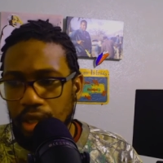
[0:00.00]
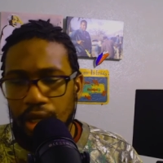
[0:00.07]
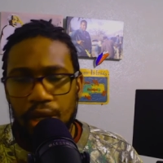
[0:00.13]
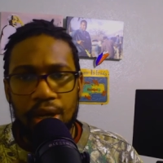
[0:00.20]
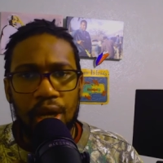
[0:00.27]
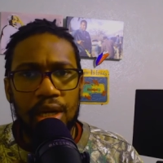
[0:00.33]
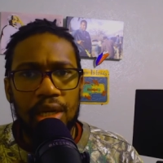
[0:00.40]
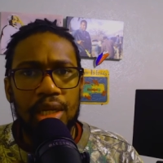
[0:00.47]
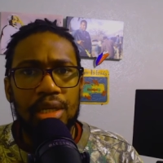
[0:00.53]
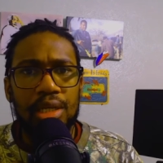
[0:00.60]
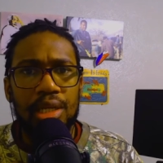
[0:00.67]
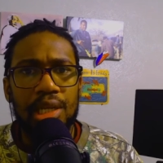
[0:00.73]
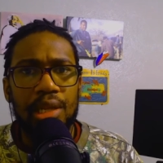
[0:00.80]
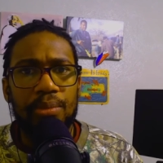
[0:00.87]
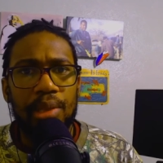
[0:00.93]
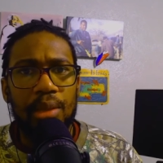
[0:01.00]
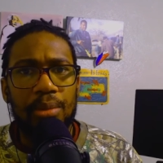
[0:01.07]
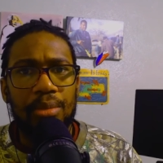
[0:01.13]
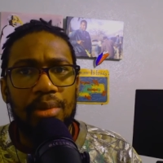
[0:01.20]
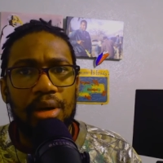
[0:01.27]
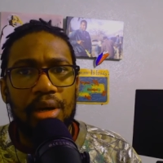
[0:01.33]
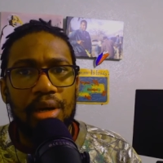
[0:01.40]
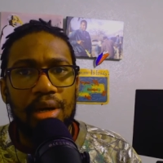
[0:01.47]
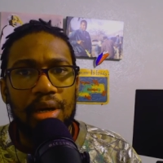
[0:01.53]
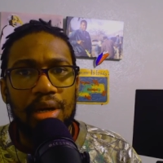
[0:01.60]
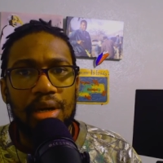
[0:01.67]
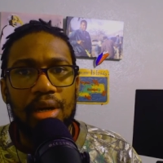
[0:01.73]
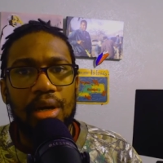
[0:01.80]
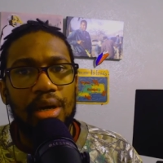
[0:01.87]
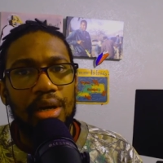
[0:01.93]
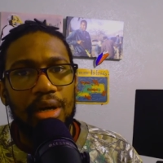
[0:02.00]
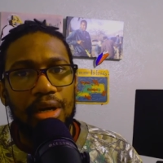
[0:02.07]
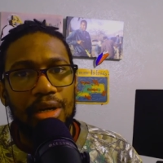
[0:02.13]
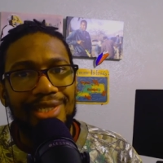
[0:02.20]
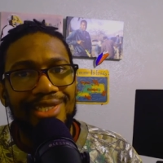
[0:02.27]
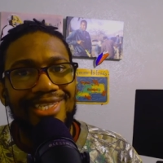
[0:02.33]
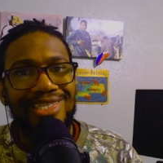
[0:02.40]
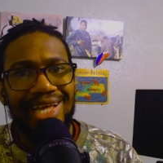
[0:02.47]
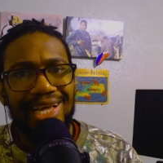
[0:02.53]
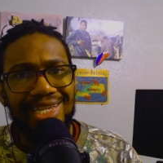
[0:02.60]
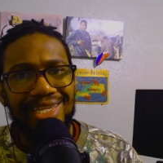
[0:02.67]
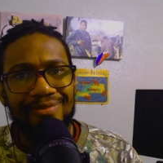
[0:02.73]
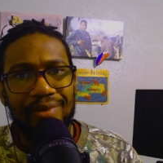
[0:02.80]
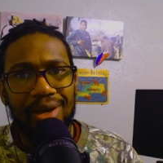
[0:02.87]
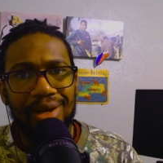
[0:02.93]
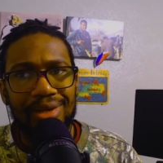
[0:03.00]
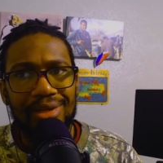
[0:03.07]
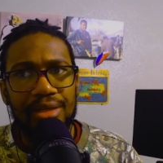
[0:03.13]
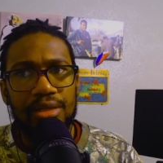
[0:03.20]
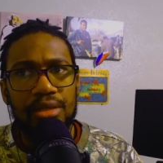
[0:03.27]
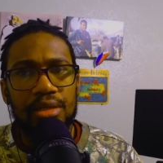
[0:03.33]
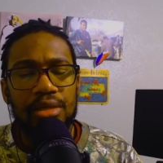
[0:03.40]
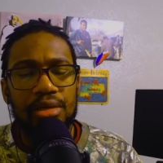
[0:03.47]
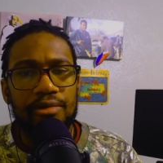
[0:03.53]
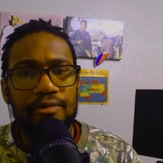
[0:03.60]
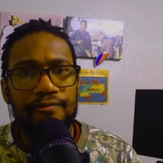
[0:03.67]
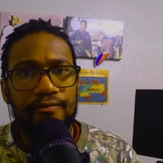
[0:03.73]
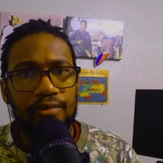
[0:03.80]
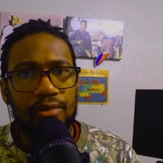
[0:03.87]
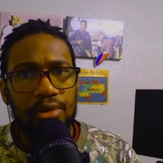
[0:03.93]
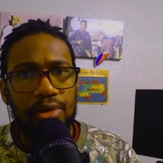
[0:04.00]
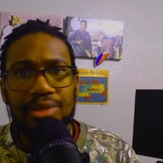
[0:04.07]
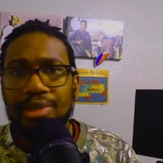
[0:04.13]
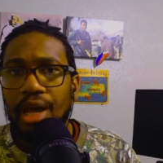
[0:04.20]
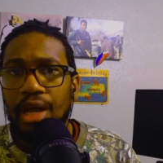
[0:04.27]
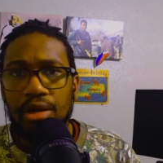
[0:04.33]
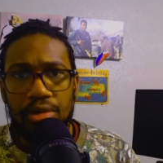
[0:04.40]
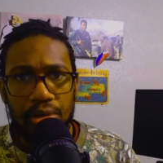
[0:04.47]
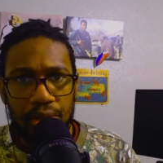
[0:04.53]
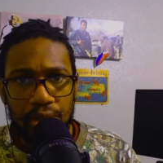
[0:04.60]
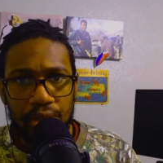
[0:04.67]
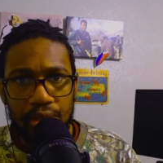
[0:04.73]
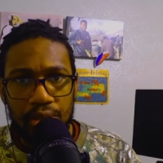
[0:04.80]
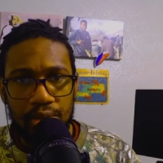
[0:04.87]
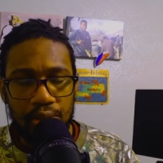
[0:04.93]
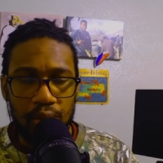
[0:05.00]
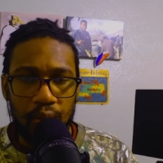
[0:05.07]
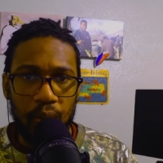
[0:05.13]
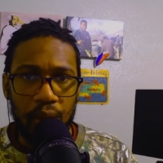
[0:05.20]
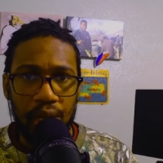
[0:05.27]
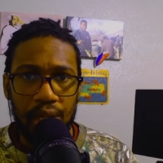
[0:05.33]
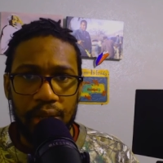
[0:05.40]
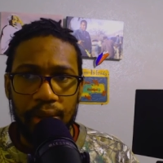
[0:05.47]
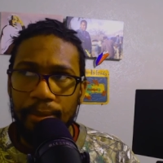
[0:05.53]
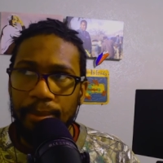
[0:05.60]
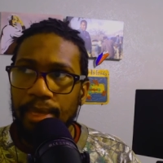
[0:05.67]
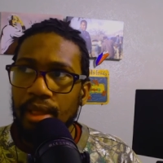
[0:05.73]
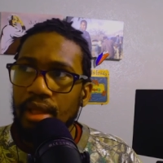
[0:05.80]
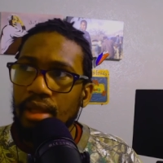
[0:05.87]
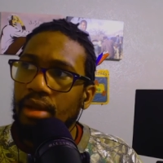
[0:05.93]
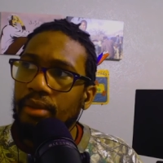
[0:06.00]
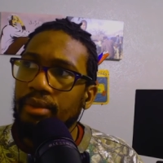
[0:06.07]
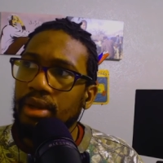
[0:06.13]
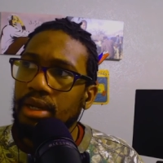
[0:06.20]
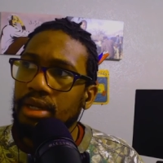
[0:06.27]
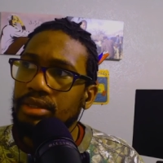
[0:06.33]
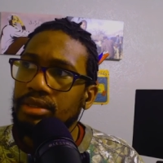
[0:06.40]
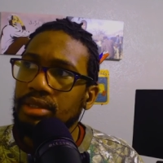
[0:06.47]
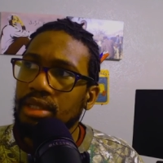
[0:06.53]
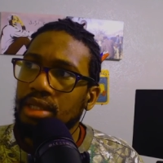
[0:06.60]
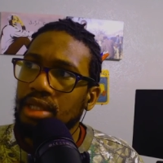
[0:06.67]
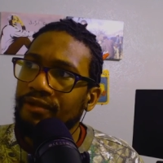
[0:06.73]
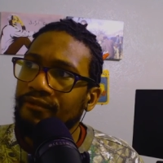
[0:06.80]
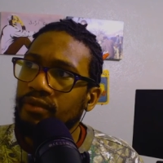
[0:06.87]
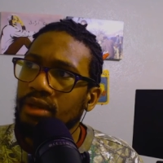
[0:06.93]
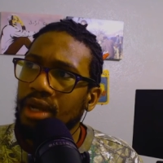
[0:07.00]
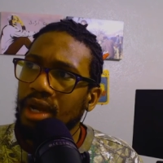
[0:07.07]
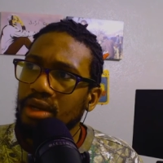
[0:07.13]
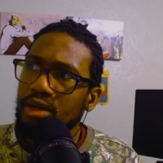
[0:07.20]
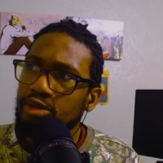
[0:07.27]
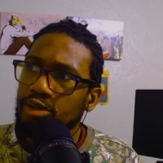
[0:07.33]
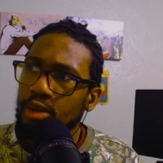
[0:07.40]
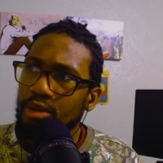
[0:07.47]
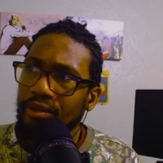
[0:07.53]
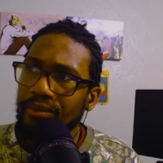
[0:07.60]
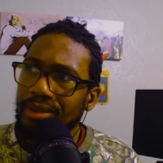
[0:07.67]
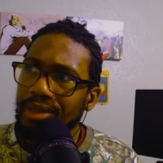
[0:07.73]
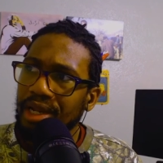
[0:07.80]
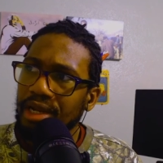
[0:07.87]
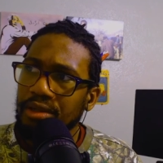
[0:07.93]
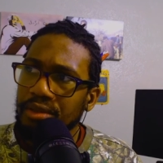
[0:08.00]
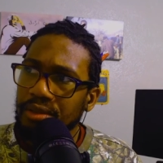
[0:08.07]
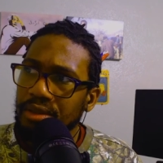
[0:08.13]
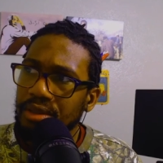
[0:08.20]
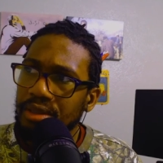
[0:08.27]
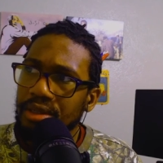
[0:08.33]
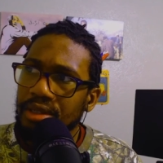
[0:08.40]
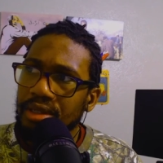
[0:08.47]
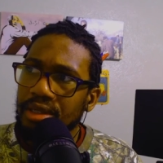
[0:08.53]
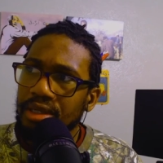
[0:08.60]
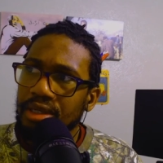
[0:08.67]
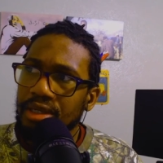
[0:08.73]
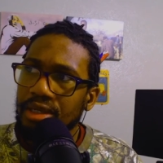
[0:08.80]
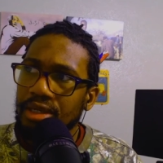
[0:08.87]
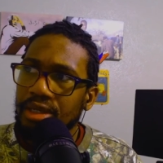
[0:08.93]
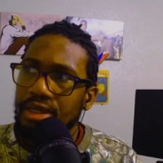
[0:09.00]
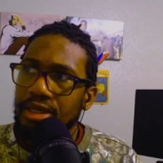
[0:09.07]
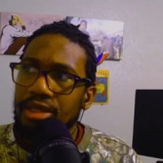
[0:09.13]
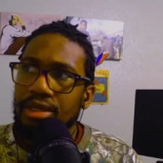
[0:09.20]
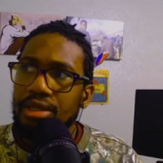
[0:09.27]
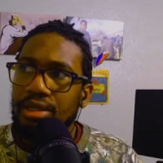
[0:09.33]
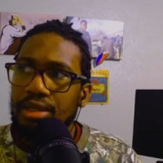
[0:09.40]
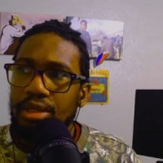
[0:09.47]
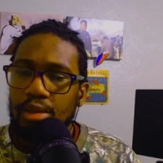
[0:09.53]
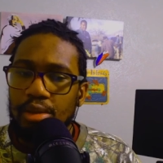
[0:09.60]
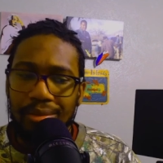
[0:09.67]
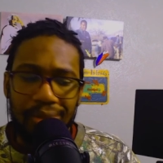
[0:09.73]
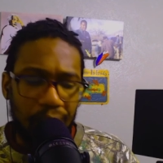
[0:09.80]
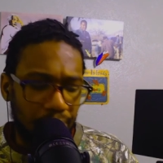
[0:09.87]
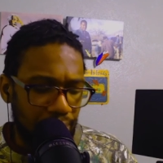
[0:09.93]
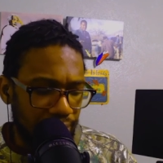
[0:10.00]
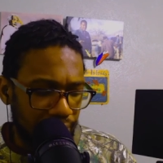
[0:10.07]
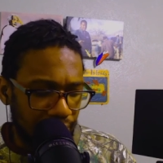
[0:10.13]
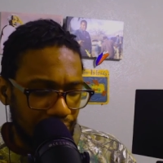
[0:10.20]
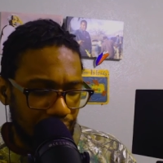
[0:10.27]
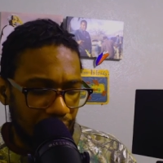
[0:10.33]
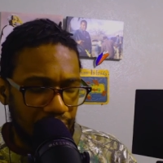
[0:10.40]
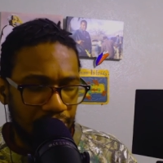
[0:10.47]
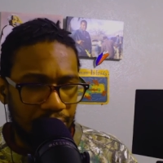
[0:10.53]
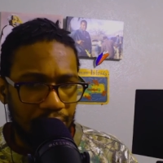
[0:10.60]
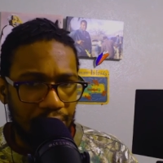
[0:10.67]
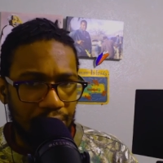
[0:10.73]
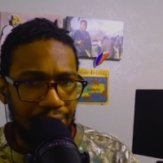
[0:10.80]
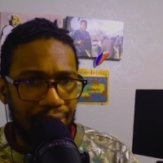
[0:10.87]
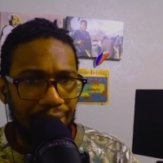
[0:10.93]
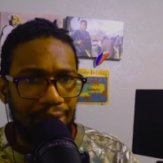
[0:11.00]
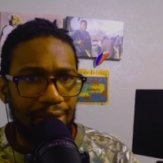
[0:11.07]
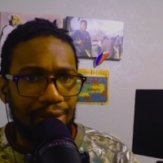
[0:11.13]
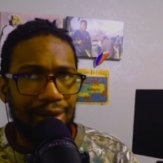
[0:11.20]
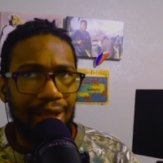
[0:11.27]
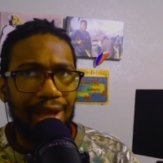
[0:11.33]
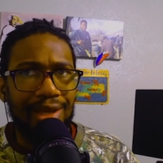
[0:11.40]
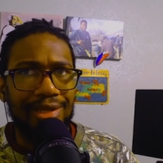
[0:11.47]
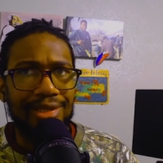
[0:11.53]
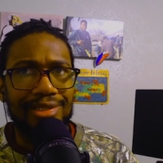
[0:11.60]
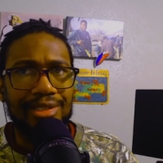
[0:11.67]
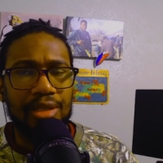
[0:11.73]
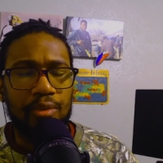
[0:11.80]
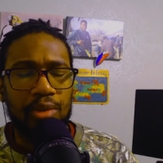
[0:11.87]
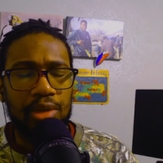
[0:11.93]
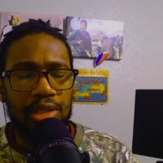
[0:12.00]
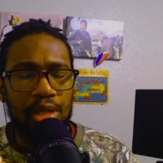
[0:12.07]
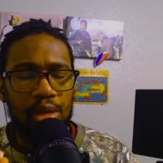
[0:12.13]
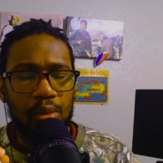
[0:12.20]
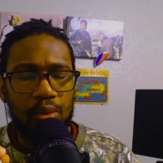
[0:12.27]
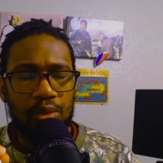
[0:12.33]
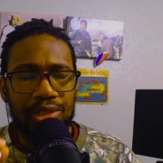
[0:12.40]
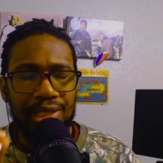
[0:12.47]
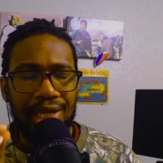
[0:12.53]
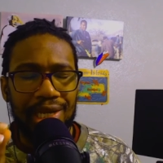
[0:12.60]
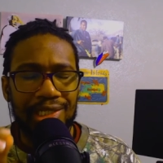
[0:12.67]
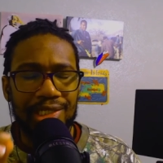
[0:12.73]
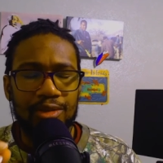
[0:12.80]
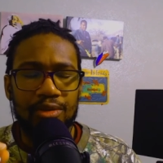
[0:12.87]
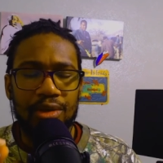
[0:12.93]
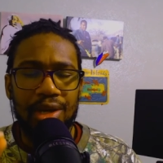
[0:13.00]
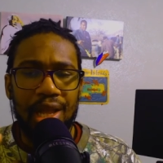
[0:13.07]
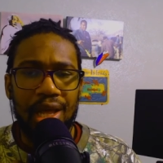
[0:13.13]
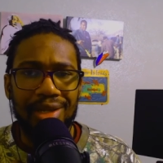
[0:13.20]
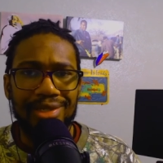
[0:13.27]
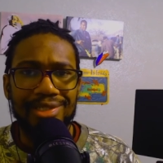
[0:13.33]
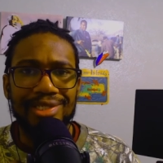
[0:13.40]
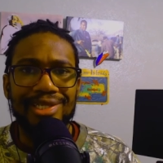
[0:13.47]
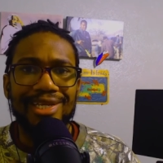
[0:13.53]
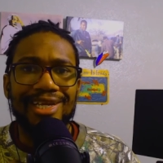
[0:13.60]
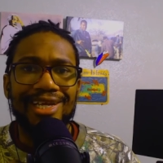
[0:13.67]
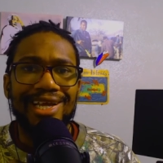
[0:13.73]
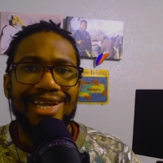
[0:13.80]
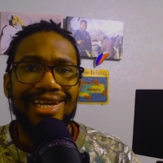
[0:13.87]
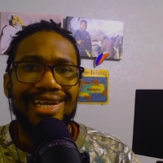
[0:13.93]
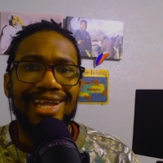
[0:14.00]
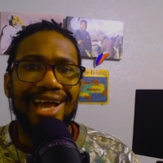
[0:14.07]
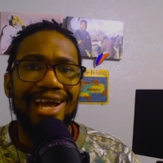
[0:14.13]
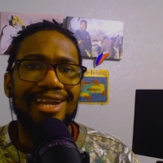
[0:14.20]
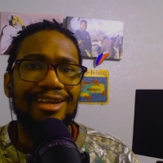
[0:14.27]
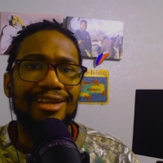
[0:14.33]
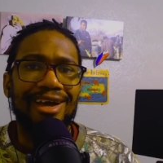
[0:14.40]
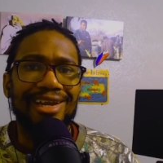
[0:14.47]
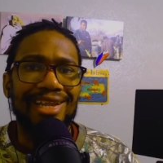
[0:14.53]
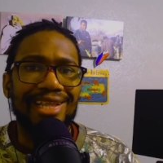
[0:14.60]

god can keep them satisfied for that long you know why because if you look at the story of Daniel, the Bible says that the, the, the lions, when Daniel was cast into the lions, they had not